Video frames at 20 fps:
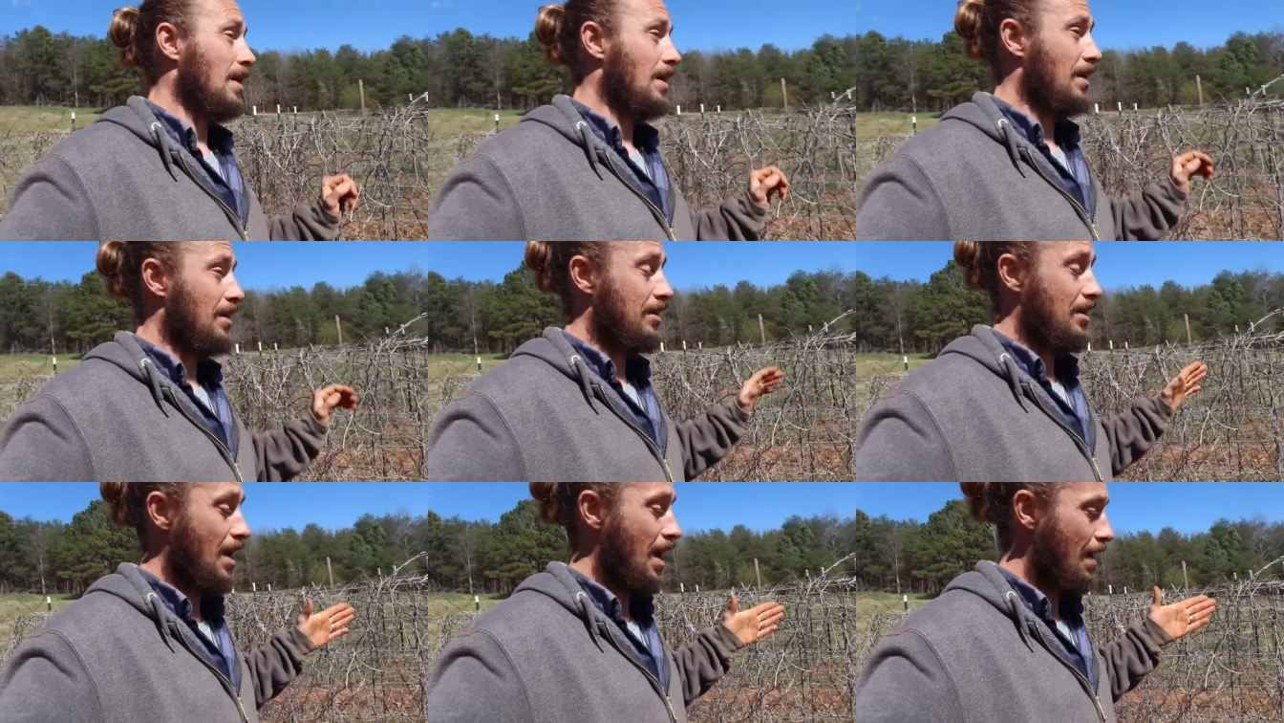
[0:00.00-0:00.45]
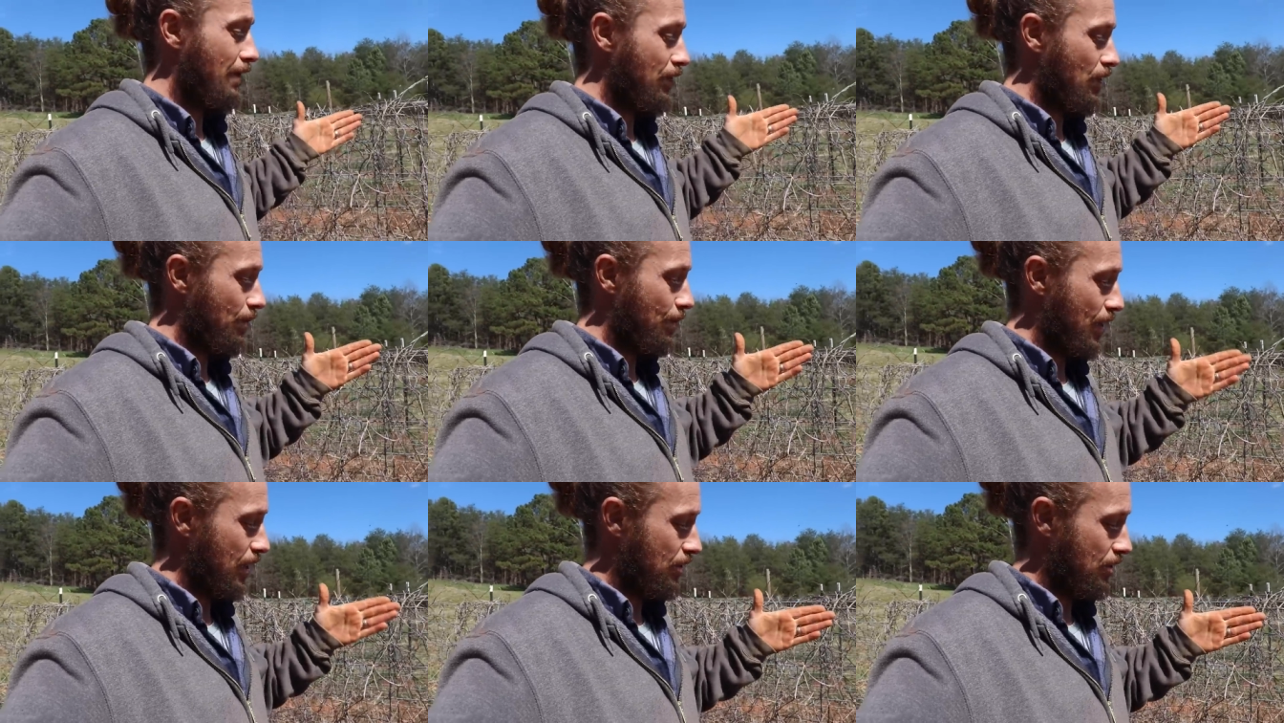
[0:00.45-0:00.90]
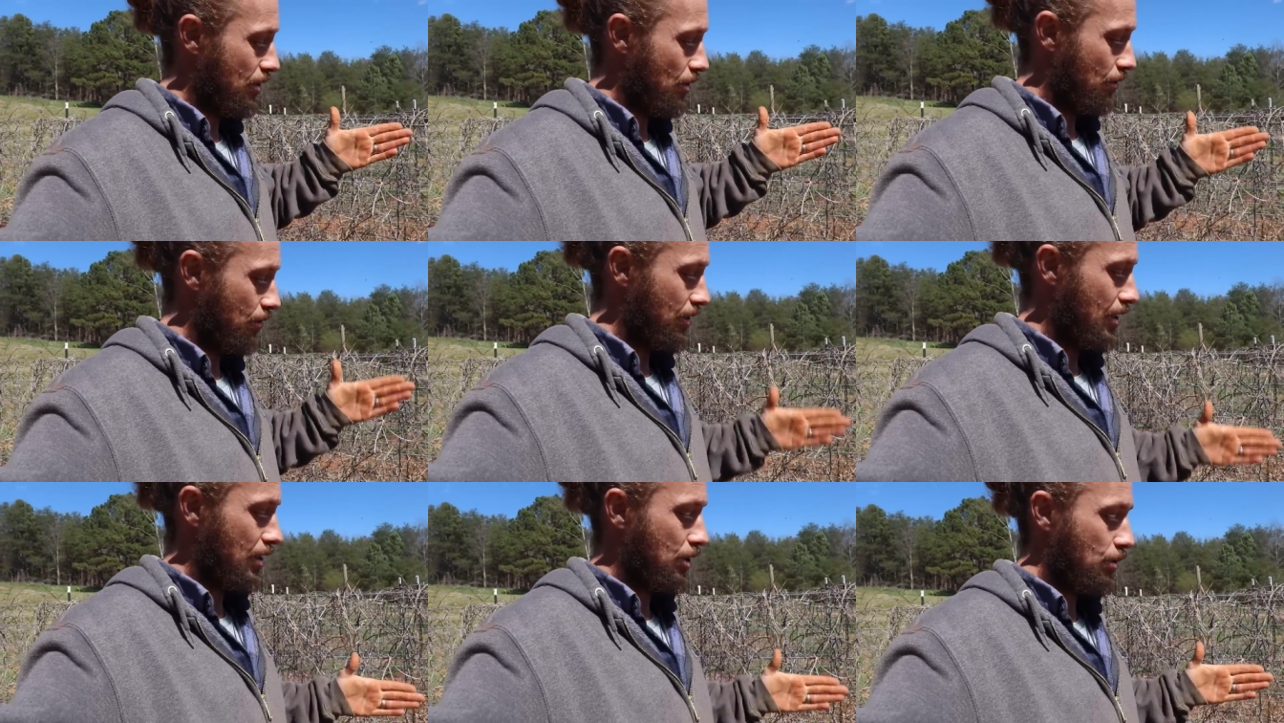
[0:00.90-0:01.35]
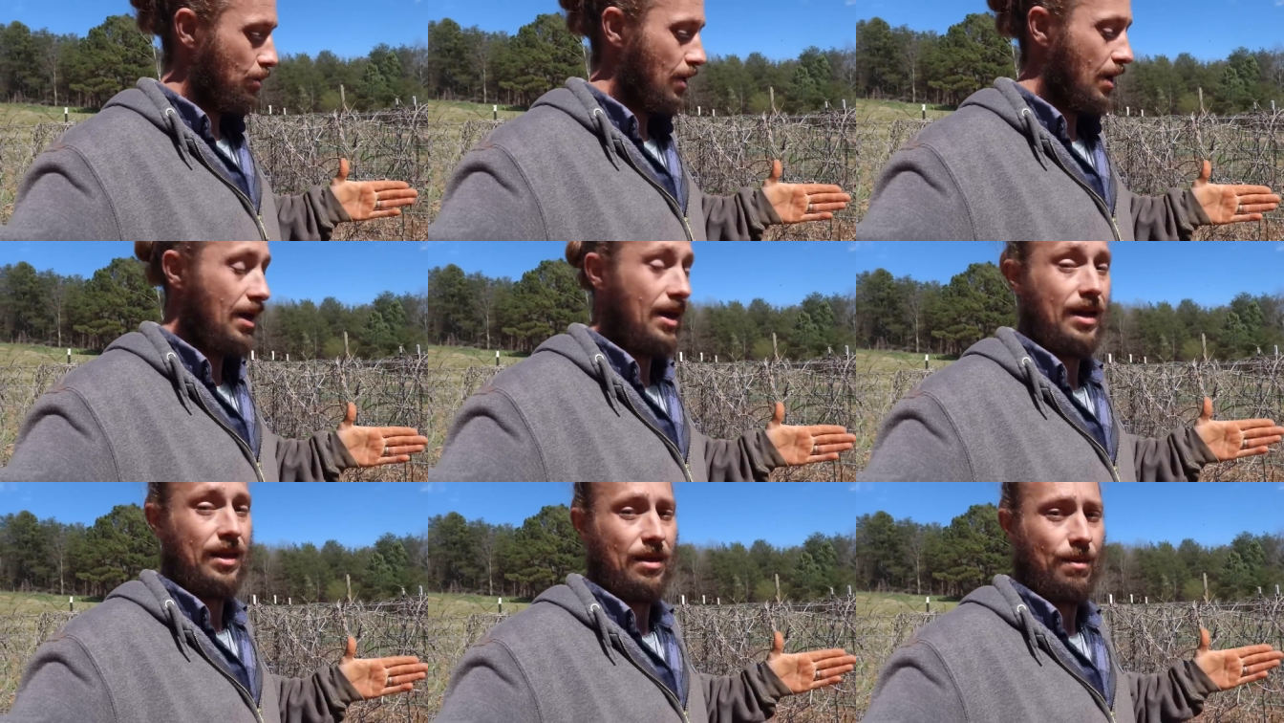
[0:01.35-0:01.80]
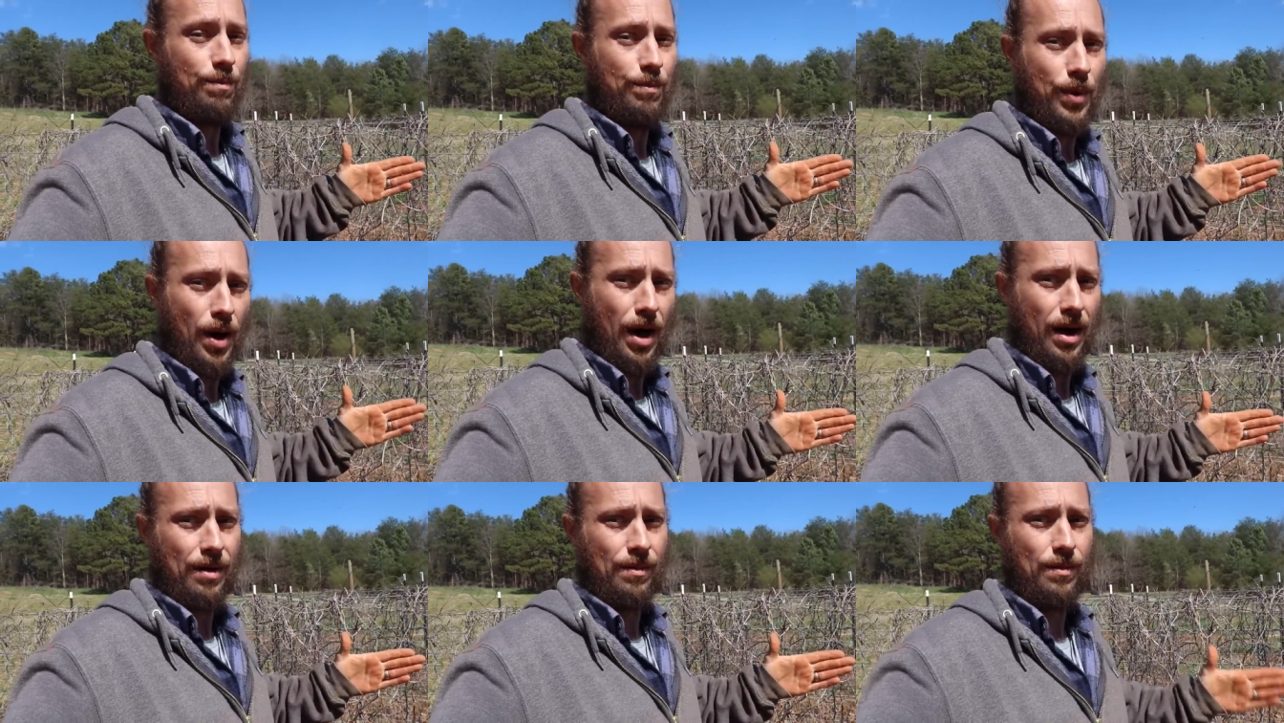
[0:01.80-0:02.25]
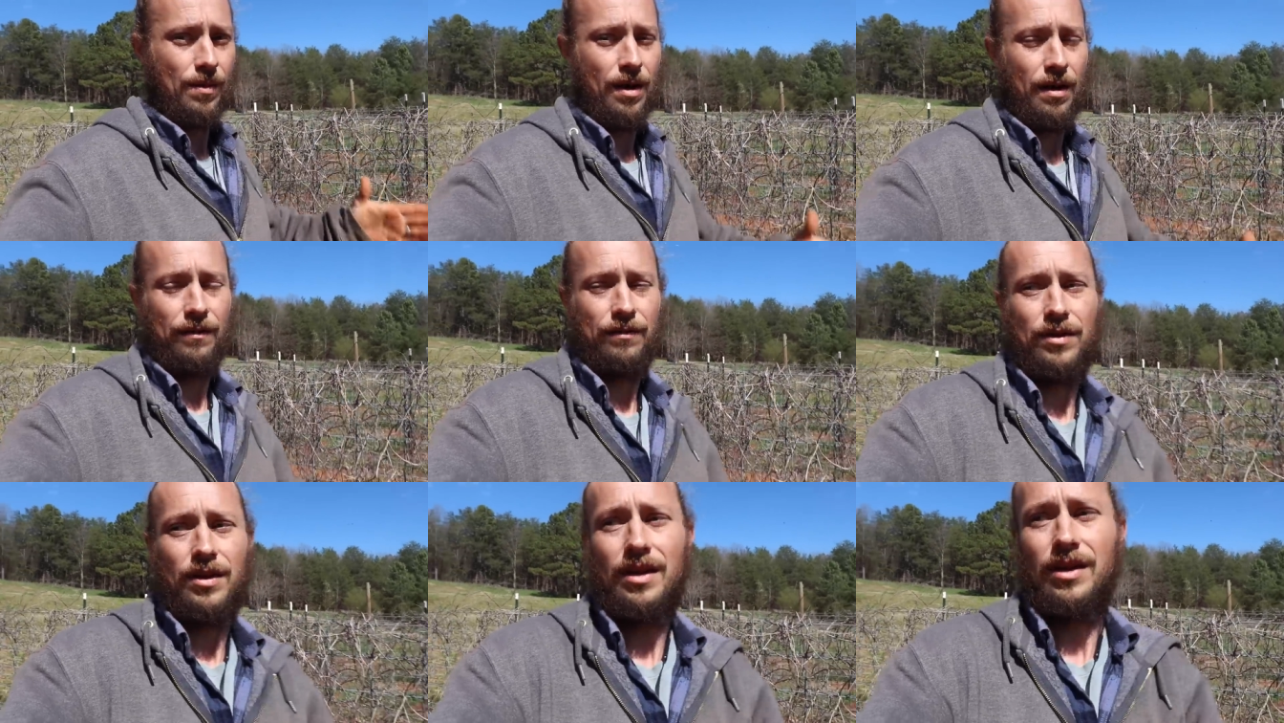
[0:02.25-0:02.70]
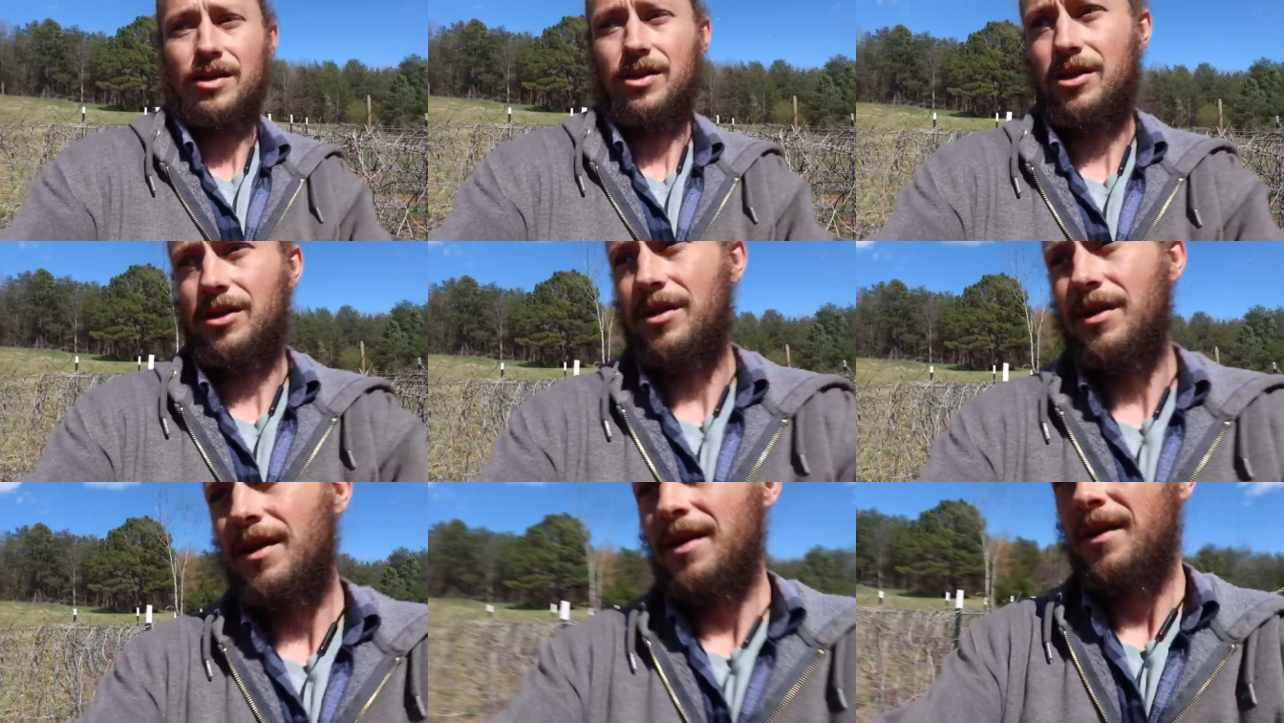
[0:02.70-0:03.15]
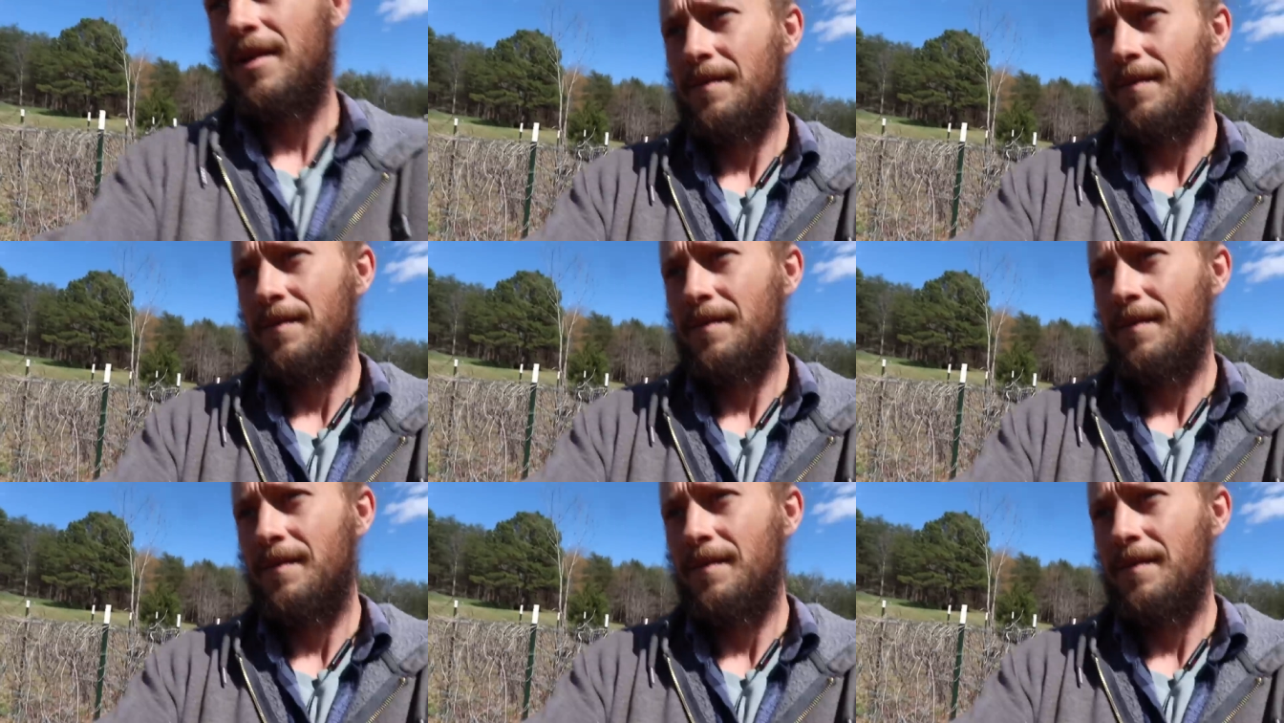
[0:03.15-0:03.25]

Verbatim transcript: is having the beds go this way in the bottom of this